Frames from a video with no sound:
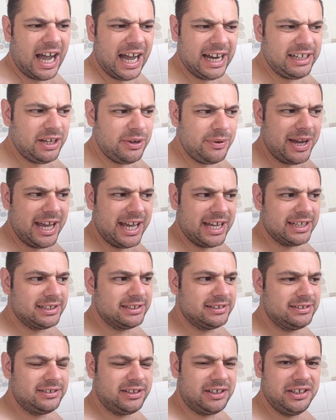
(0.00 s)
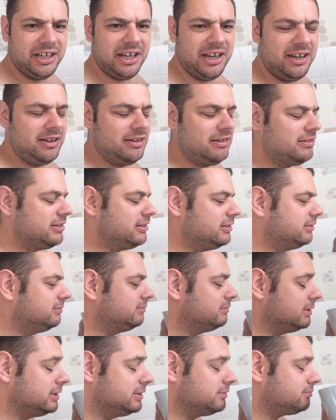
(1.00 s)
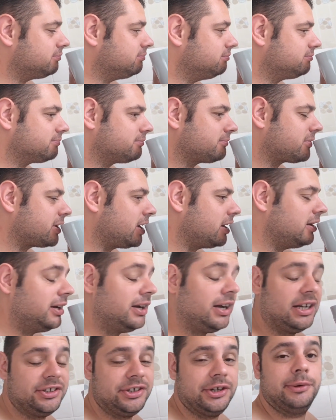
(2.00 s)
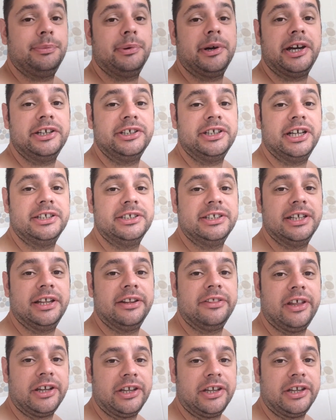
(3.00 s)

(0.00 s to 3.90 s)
I do it, not you. I do appreciate it.